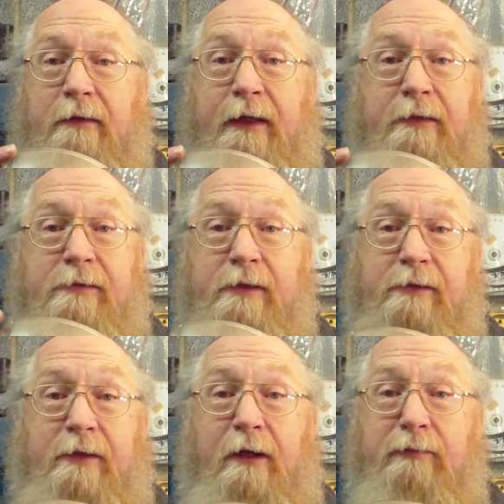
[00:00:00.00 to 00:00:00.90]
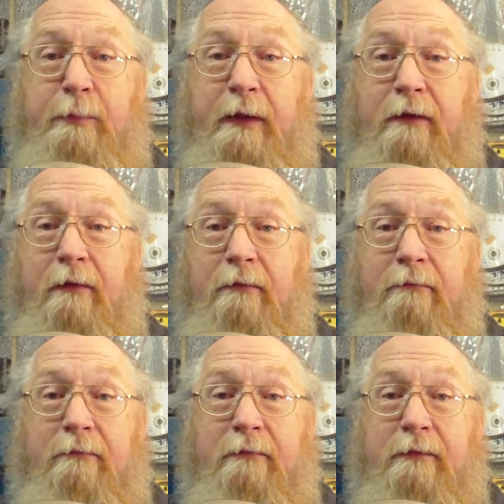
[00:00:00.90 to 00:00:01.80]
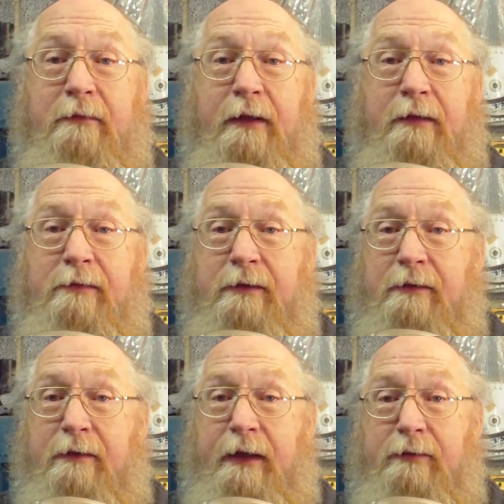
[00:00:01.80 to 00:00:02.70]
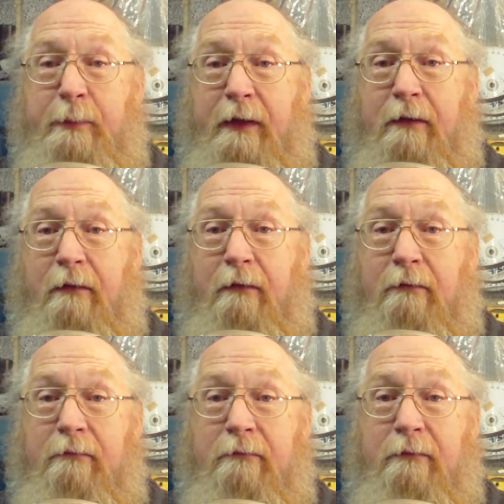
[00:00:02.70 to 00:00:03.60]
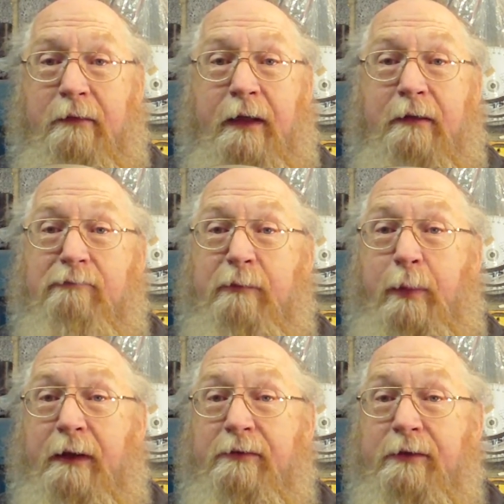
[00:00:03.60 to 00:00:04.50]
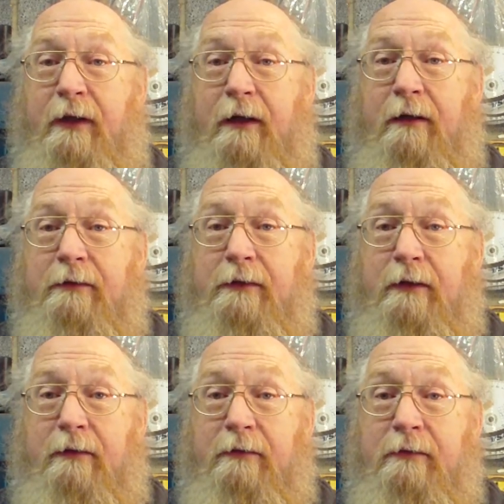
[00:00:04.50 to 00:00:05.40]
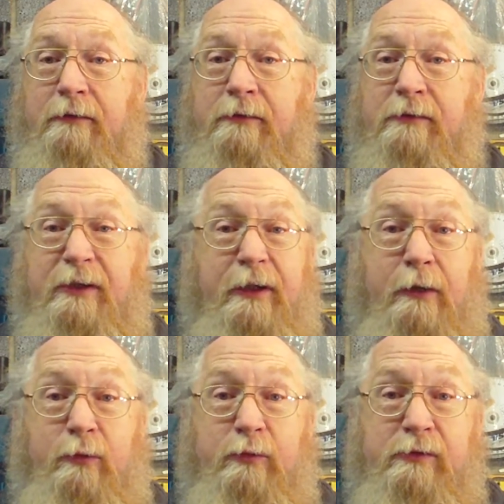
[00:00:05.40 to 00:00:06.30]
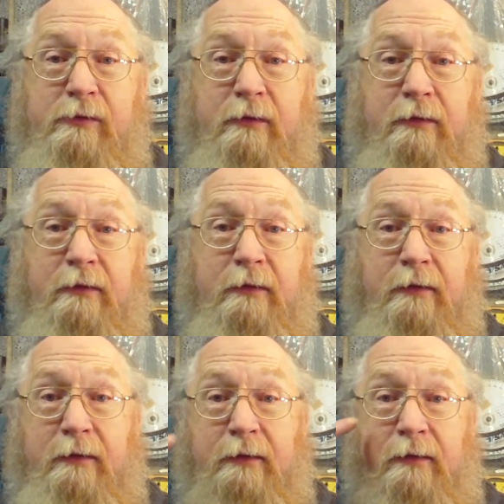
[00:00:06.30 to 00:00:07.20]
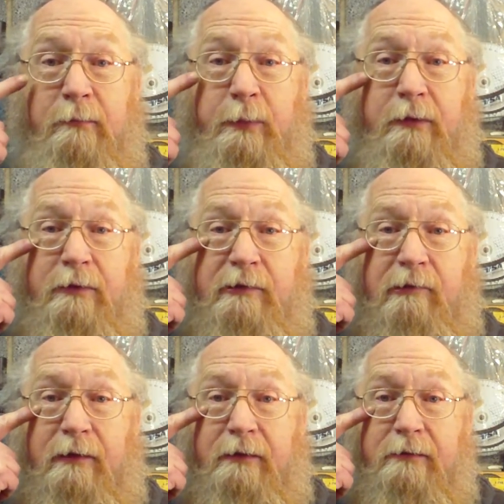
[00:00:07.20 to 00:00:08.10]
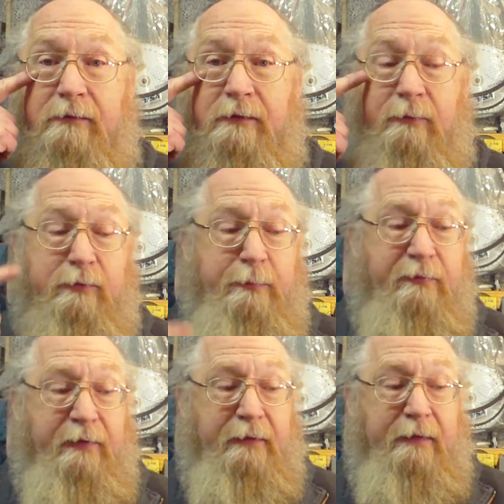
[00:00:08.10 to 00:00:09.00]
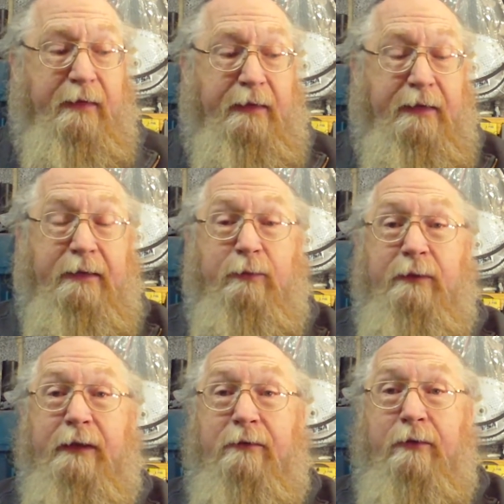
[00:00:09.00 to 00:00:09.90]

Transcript: Don't stitch arms back on, don't stitch legs back on, don't replace your heart, your lungs, your nose, but not your eyes. No one's perfected that yet. You only get